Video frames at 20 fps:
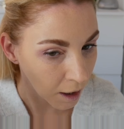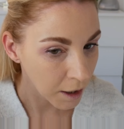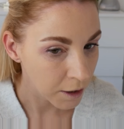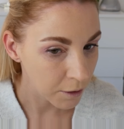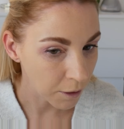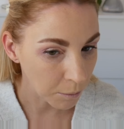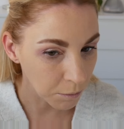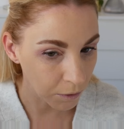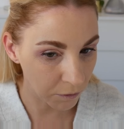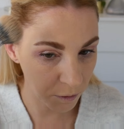
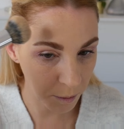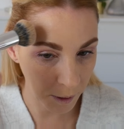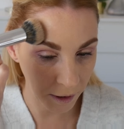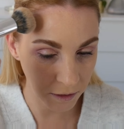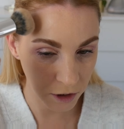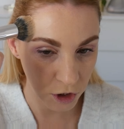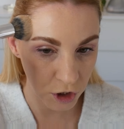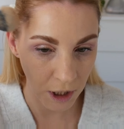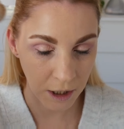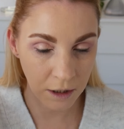What I'm loving about
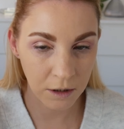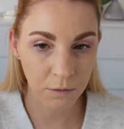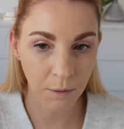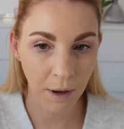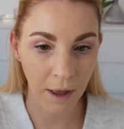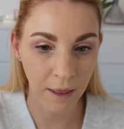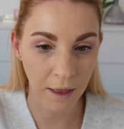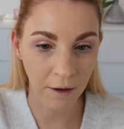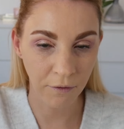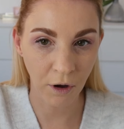this shed as
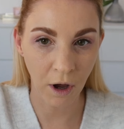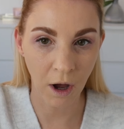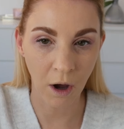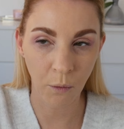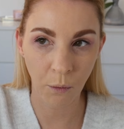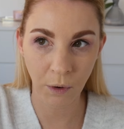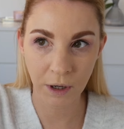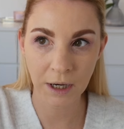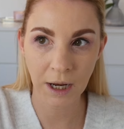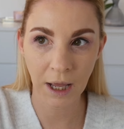well, I've got a
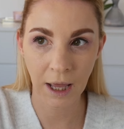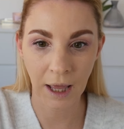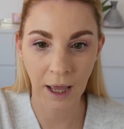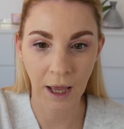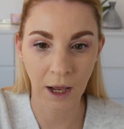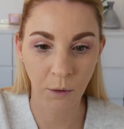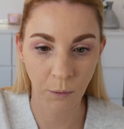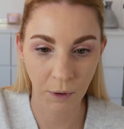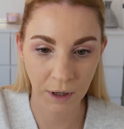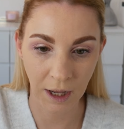window here
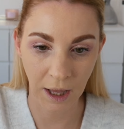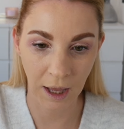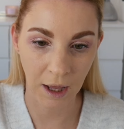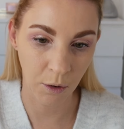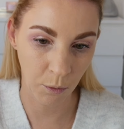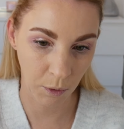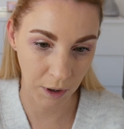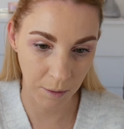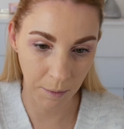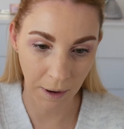and a window here and
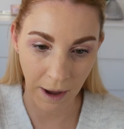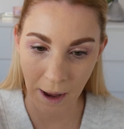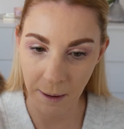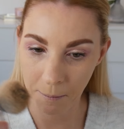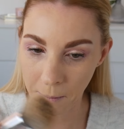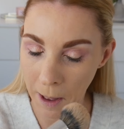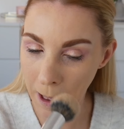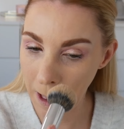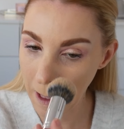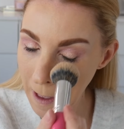a window behind
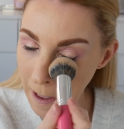me,